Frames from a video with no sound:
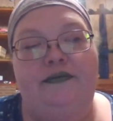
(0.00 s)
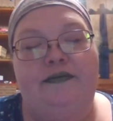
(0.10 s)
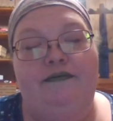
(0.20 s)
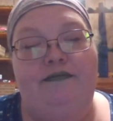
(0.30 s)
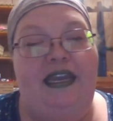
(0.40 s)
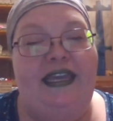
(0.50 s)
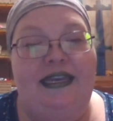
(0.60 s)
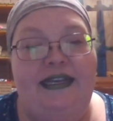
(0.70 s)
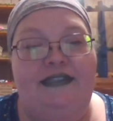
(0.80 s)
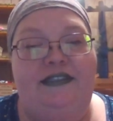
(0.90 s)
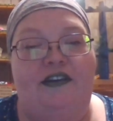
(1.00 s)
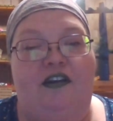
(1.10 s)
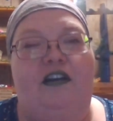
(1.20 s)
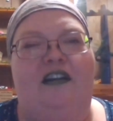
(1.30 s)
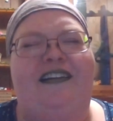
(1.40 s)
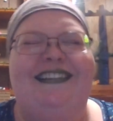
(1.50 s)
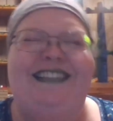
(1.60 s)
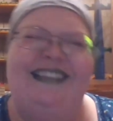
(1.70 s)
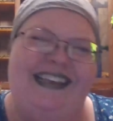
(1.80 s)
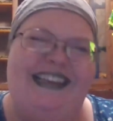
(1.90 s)
My kids are a
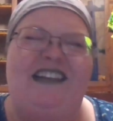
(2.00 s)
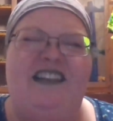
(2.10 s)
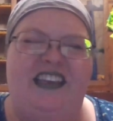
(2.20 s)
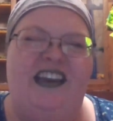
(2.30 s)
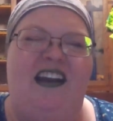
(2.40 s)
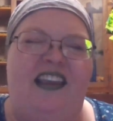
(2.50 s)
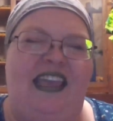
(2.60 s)
little young